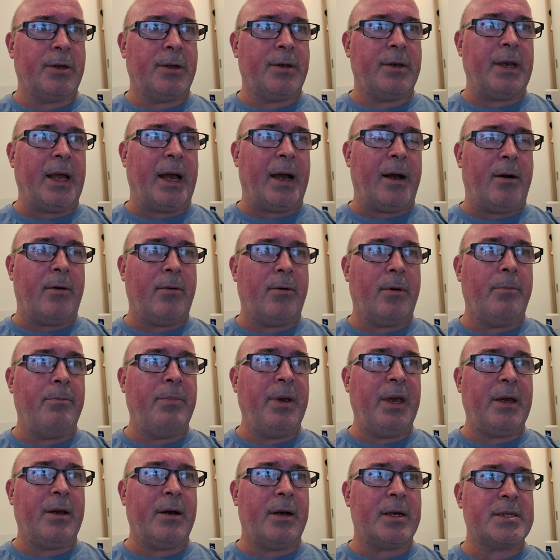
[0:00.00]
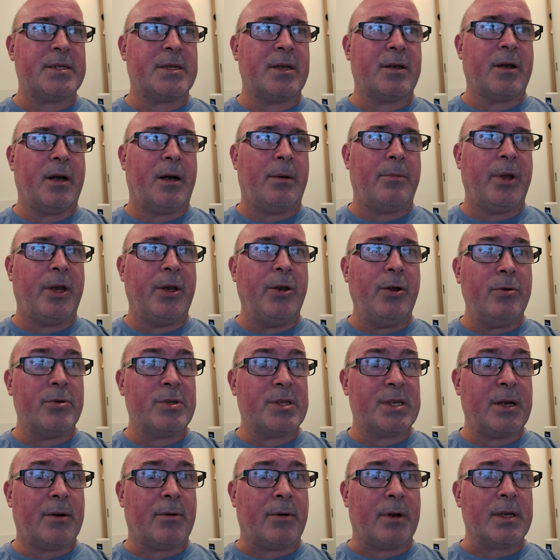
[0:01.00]
Now, because they come a new
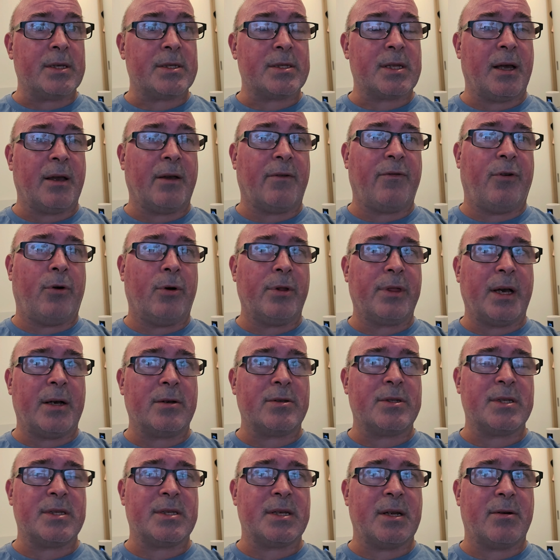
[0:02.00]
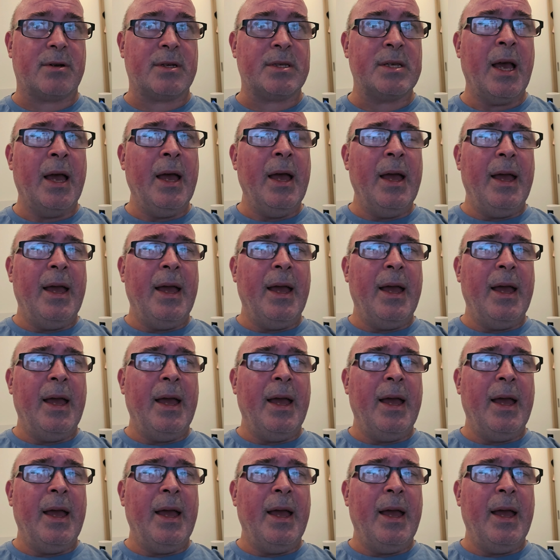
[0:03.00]
series, like 4000 series,